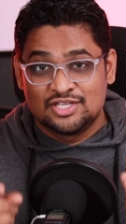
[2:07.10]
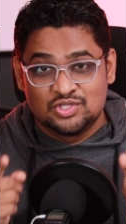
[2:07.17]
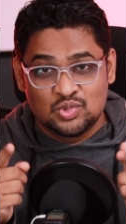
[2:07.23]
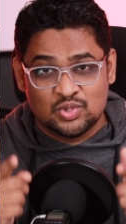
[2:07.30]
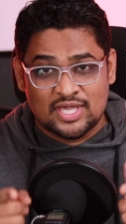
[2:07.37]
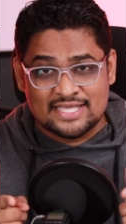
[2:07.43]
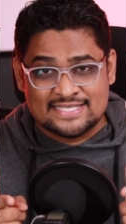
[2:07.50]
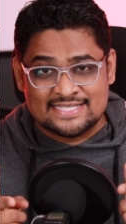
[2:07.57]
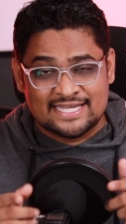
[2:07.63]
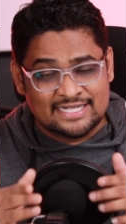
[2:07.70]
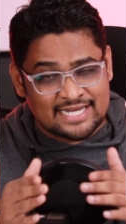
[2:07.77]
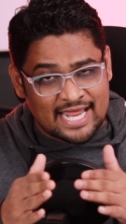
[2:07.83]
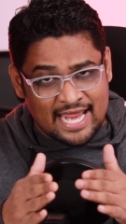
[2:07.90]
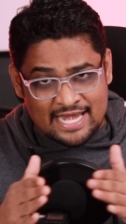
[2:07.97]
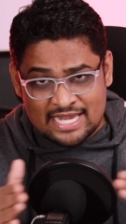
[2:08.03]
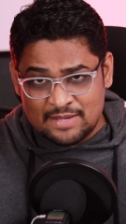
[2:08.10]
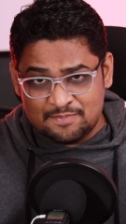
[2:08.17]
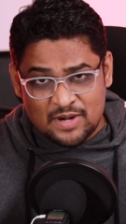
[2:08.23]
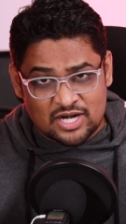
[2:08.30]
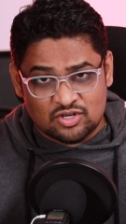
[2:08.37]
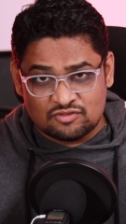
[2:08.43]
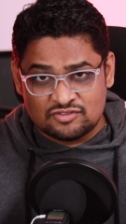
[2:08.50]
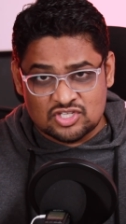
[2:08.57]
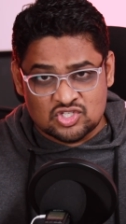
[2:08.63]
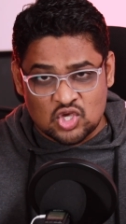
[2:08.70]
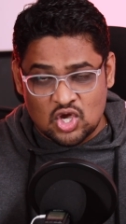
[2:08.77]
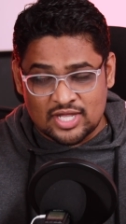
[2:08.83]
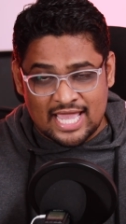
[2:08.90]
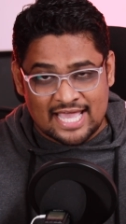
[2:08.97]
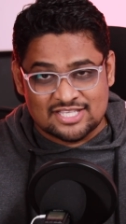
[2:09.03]
You can set any part of the
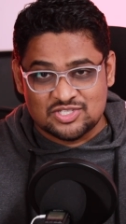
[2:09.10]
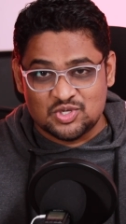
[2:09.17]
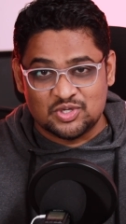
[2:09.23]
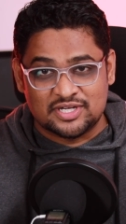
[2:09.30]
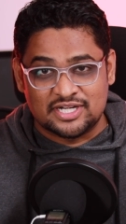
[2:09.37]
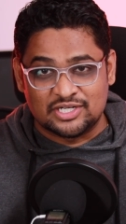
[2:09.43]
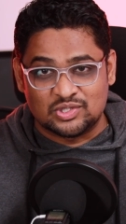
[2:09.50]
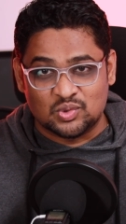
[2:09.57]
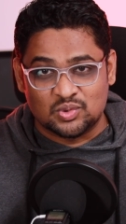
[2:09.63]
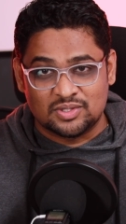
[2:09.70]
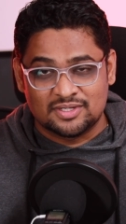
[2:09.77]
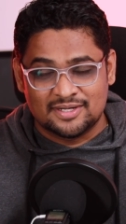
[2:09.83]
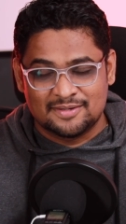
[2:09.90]
song as your ringtone